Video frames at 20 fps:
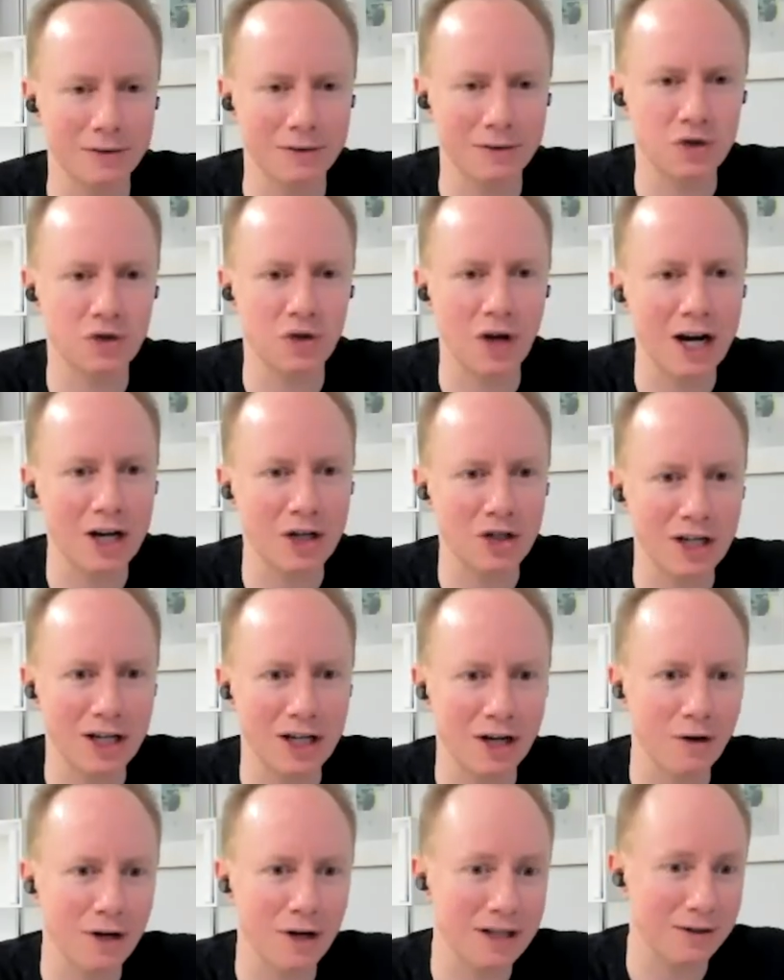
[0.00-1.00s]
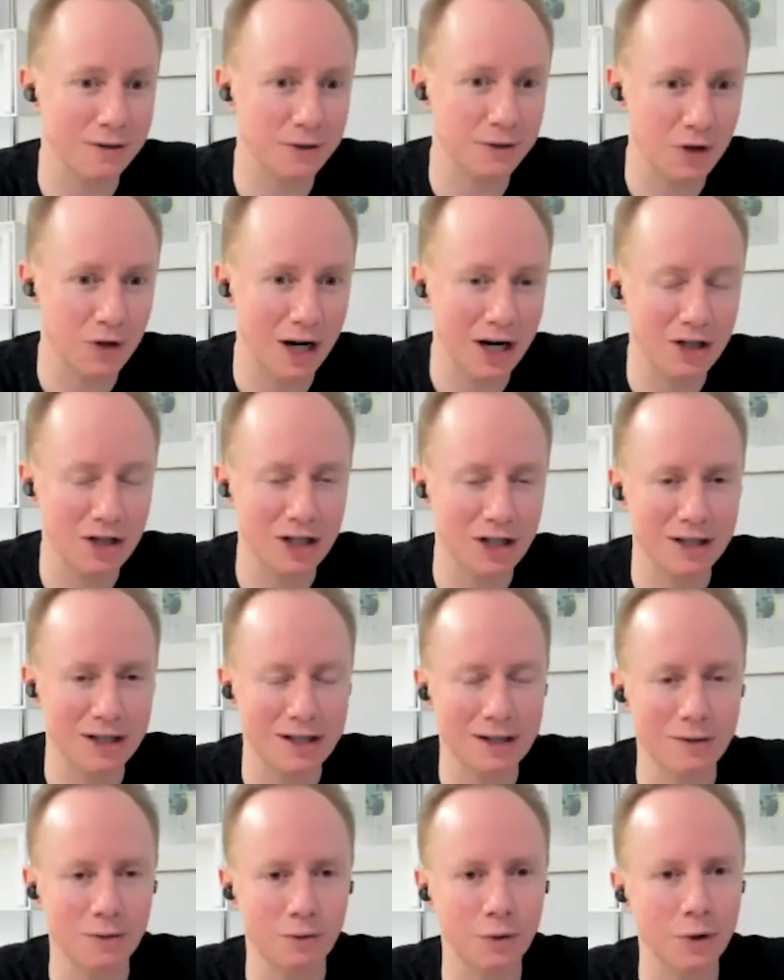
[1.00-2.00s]

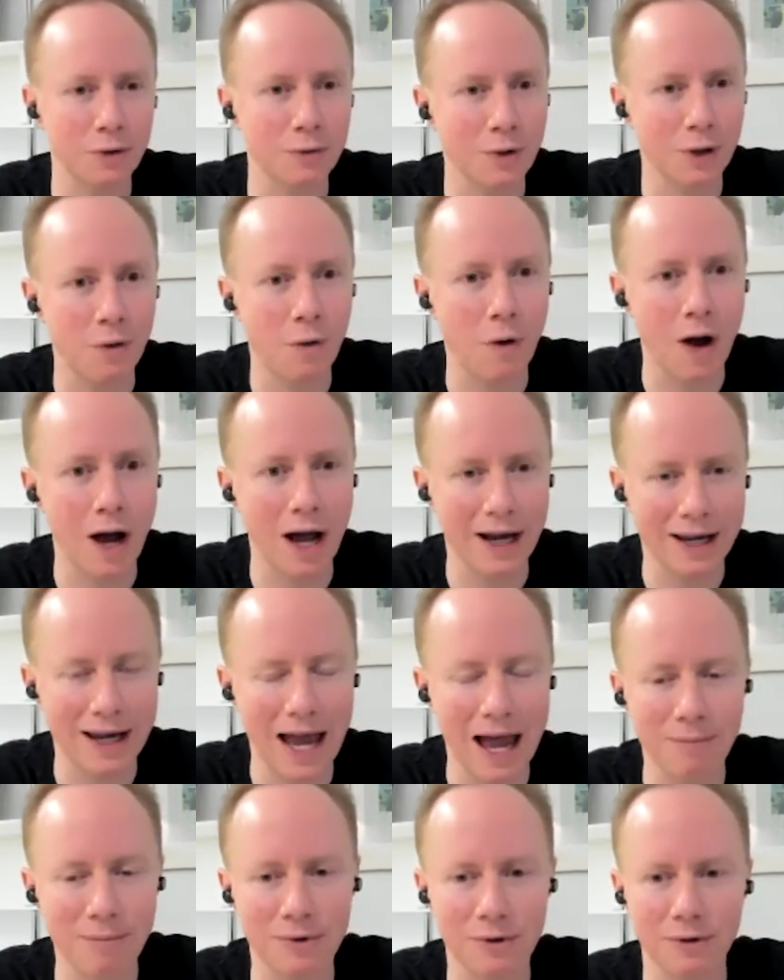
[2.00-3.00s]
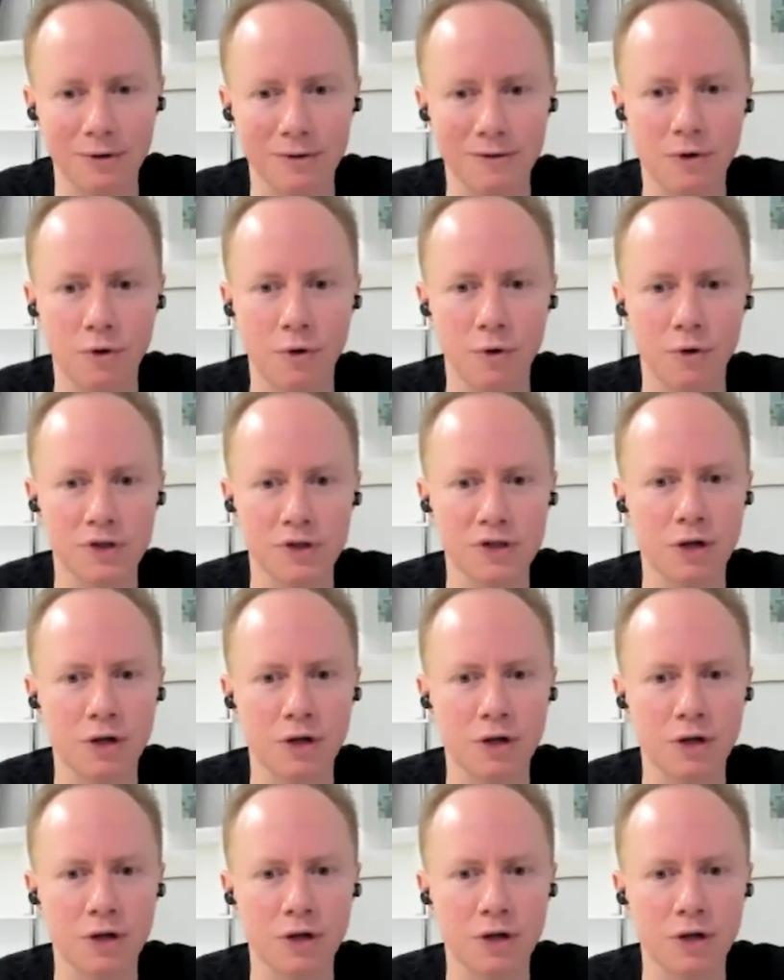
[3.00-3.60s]
strategies require capital, of course.